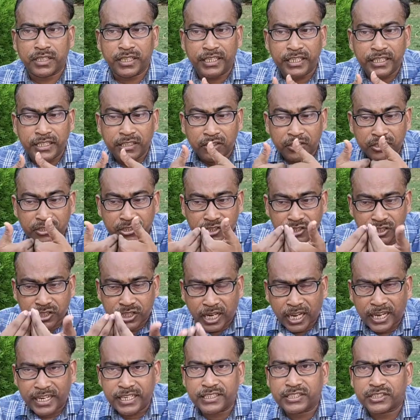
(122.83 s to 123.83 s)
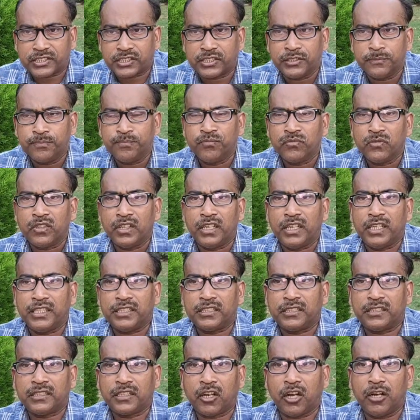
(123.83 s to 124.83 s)
he or she writes, it
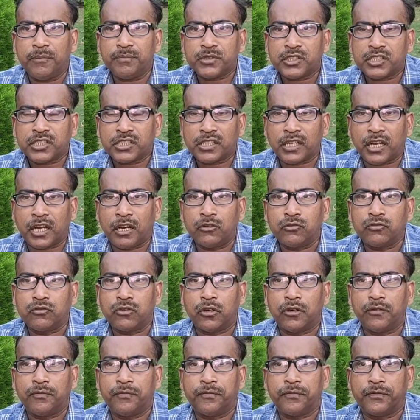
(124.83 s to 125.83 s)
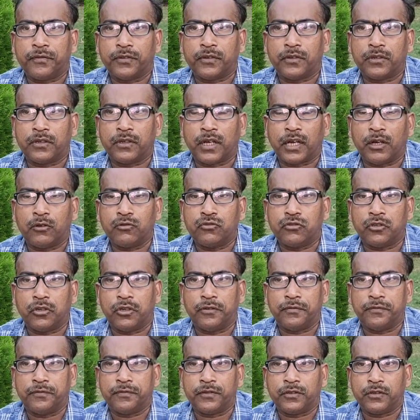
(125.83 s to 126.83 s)
comes out of
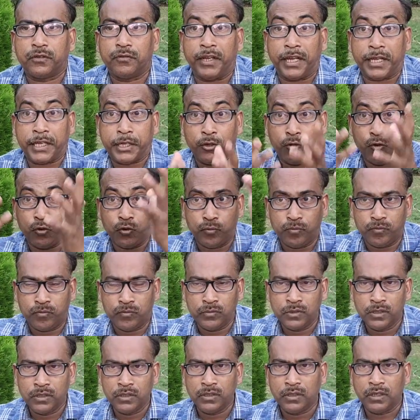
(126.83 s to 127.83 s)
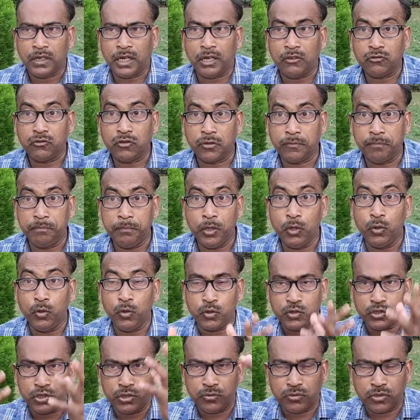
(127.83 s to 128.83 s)
vacuum, out of
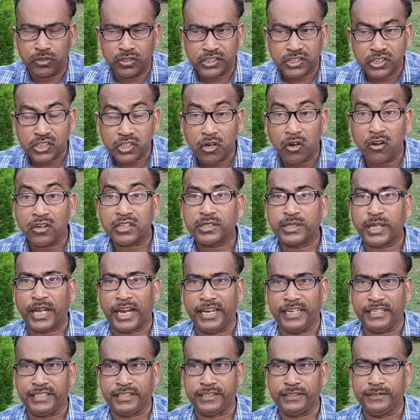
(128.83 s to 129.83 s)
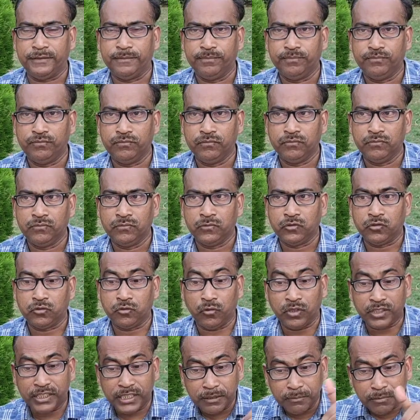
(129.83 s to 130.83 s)
blues, you know. It's not that. So
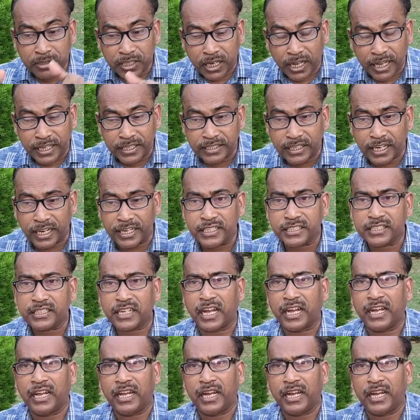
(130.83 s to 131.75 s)
whatever I write,